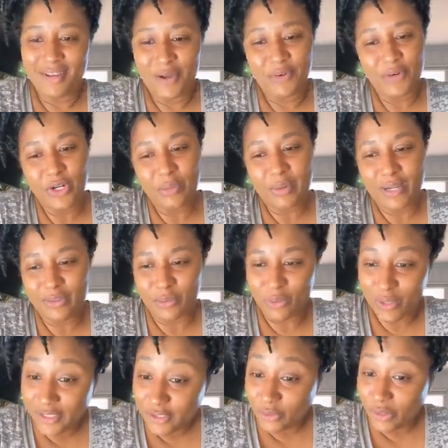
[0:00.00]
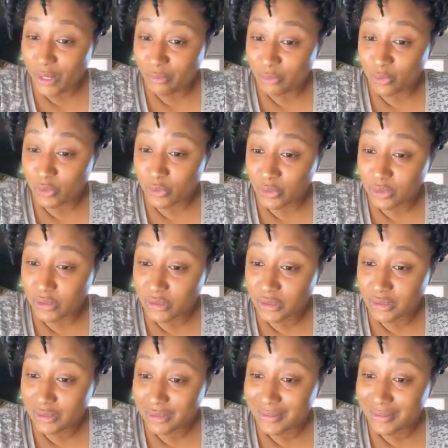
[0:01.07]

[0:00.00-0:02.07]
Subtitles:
Have y'all heard about the one-drop rule?